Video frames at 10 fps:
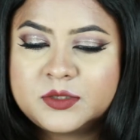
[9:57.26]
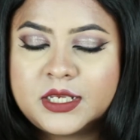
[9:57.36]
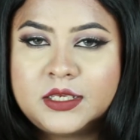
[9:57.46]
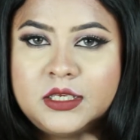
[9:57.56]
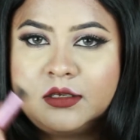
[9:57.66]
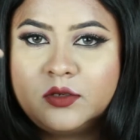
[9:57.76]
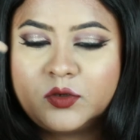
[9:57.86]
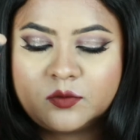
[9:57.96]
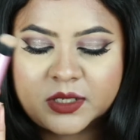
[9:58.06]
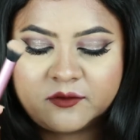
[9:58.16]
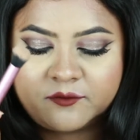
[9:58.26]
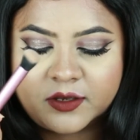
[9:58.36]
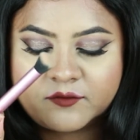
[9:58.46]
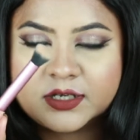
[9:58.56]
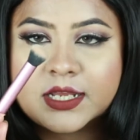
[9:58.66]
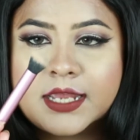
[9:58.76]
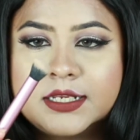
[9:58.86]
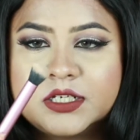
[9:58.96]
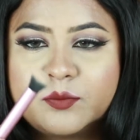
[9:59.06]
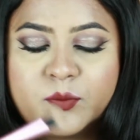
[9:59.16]
I'm taking, you know, my favorite
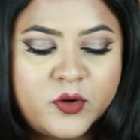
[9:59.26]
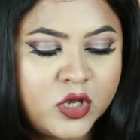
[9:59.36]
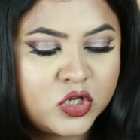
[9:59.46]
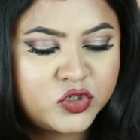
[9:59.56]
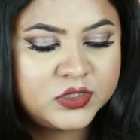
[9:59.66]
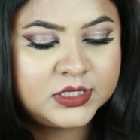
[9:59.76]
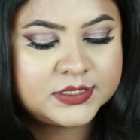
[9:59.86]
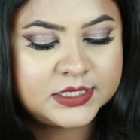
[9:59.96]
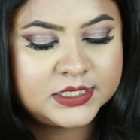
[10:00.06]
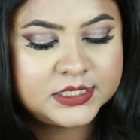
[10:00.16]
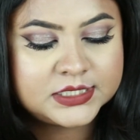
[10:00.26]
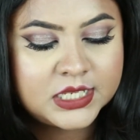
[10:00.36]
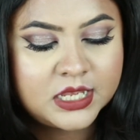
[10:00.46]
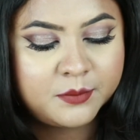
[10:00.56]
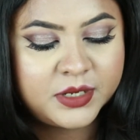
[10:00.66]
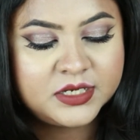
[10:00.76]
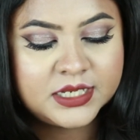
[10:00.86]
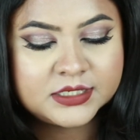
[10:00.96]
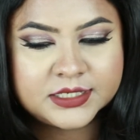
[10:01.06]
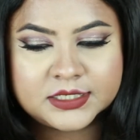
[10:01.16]
highlighter brush. This is my
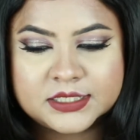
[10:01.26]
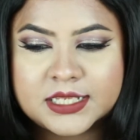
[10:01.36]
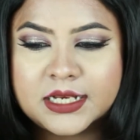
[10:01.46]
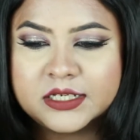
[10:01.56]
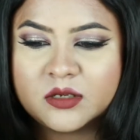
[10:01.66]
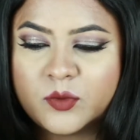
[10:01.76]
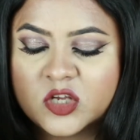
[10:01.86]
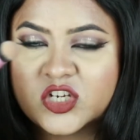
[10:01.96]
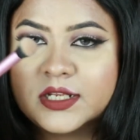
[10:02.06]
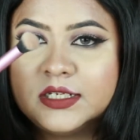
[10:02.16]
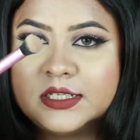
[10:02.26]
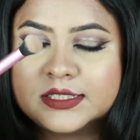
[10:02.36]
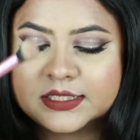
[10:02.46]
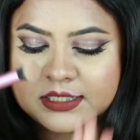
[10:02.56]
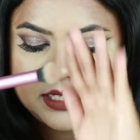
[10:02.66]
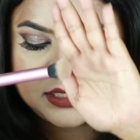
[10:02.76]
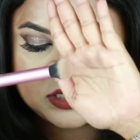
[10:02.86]
Real Techniques highlighter brush, and it is like